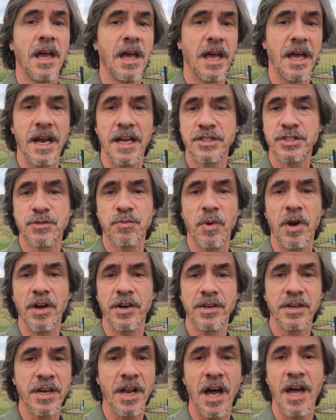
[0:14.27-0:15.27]
and I swear
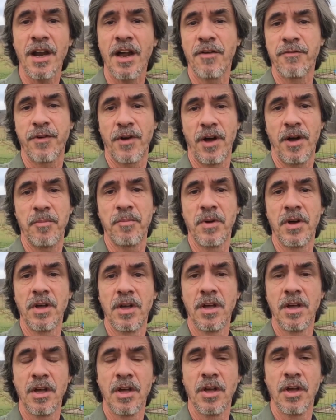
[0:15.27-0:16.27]
none of them
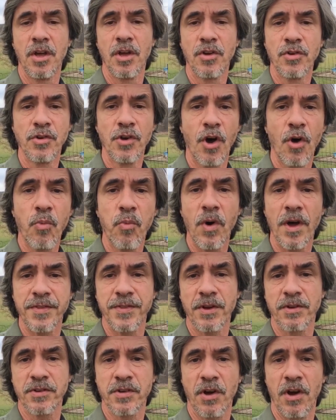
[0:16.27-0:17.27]
know what
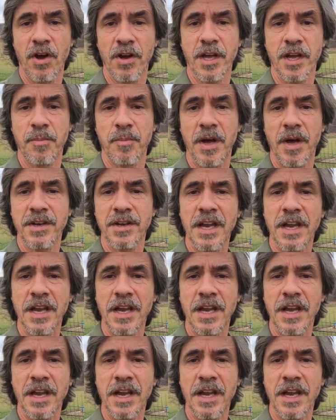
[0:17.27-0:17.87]
they're talking about.